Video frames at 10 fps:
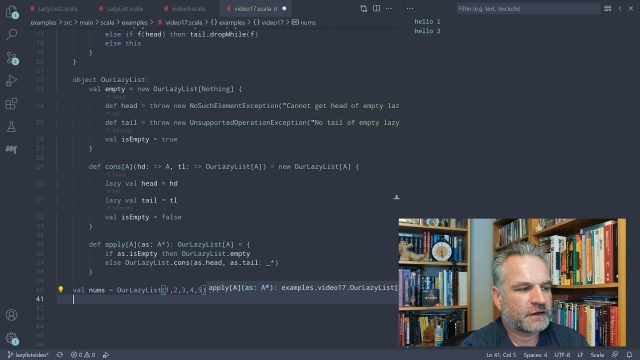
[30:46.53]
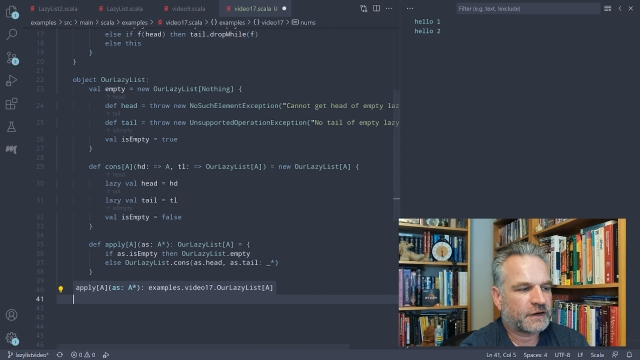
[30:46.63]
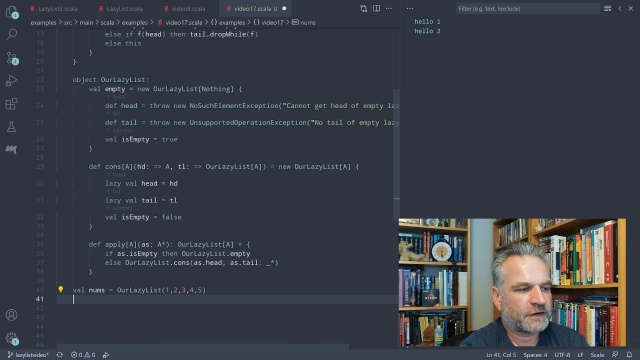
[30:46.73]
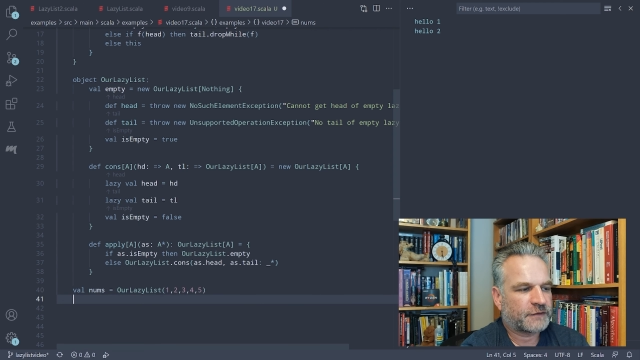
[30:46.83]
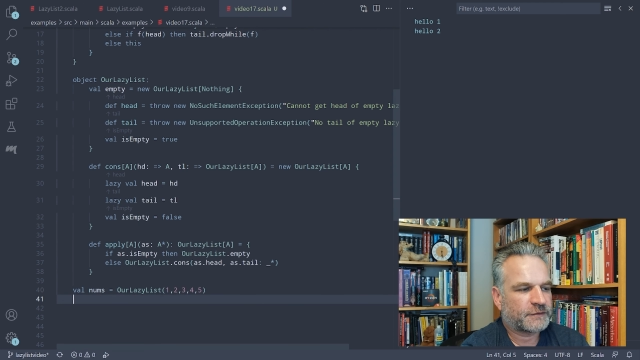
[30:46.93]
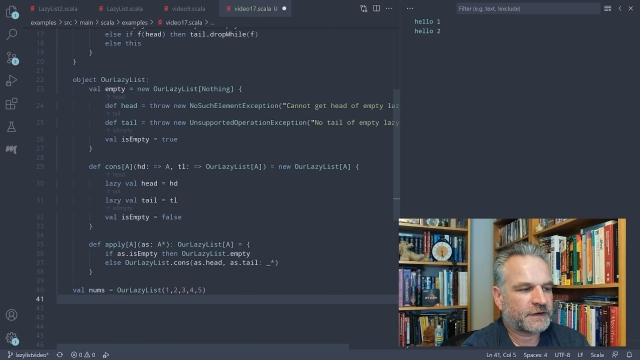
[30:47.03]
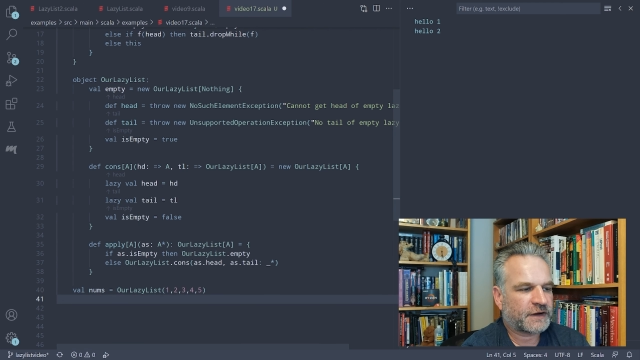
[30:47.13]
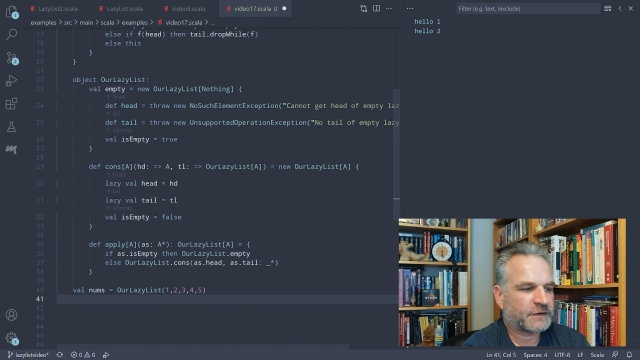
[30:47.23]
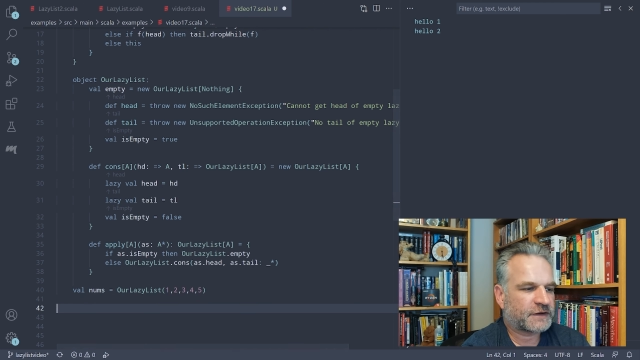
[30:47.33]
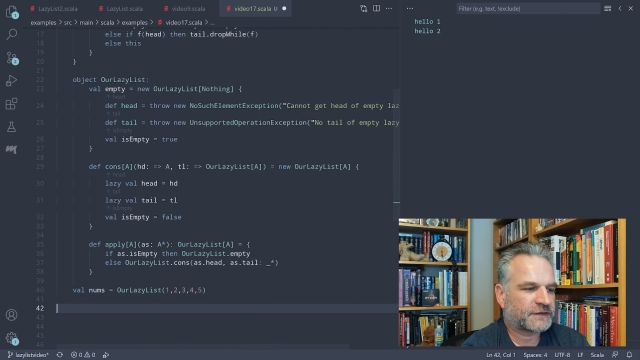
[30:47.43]
And
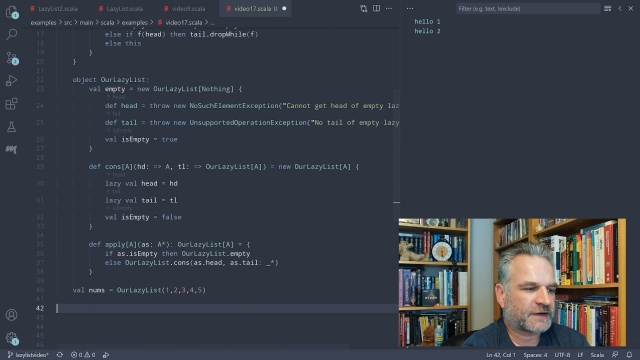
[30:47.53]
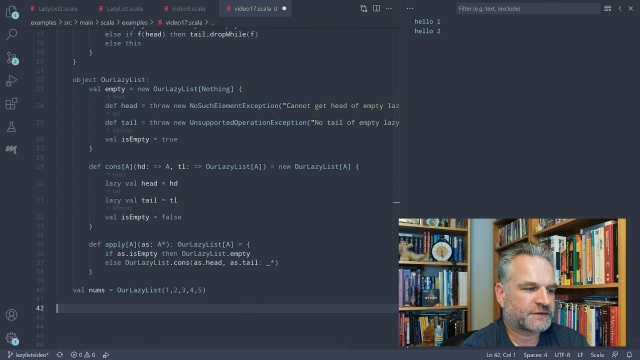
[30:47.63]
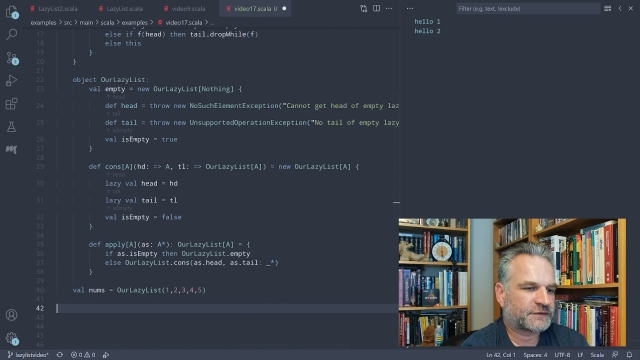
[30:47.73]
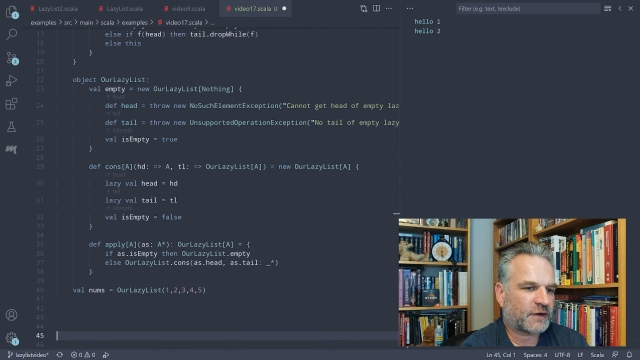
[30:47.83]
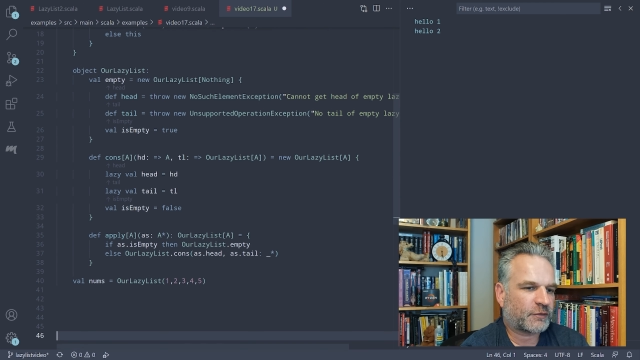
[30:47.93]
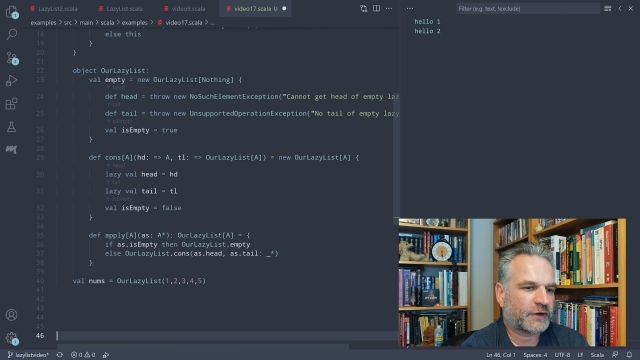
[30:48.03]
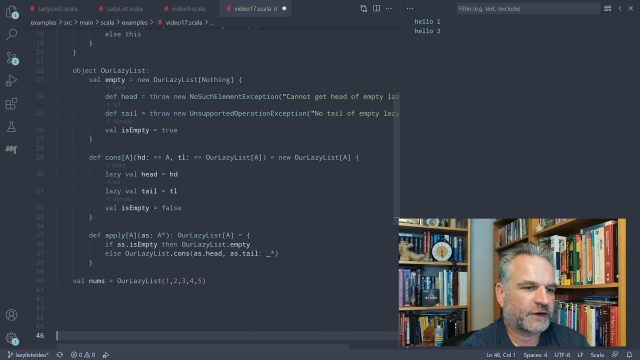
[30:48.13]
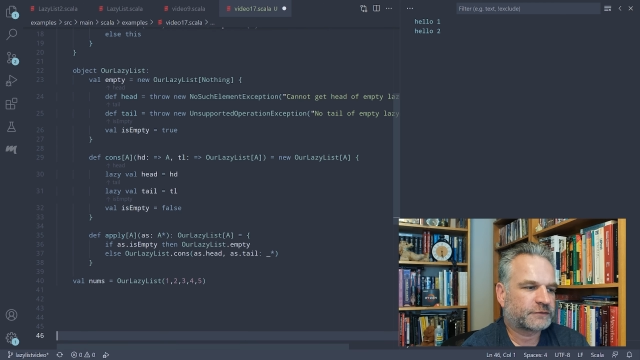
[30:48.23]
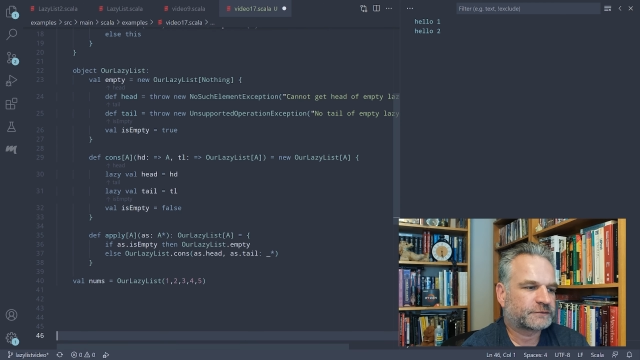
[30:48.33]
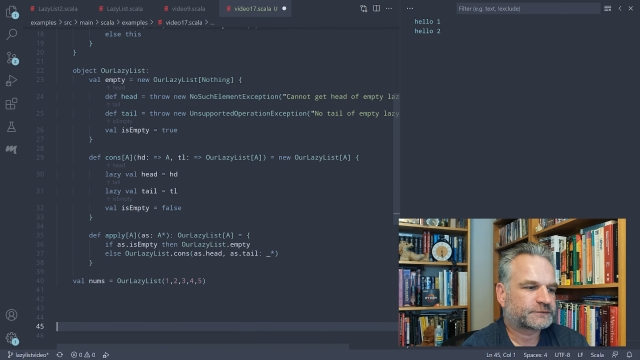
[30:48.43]
now we can test
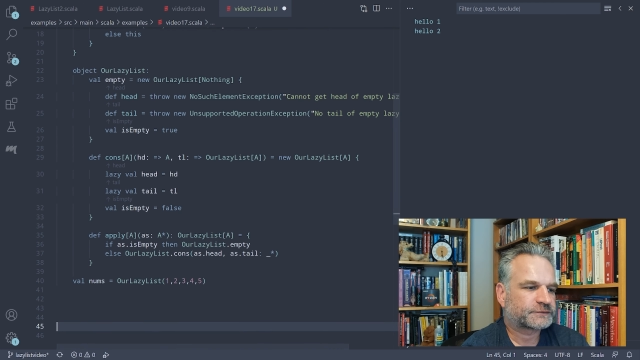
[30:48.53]
dropWhile.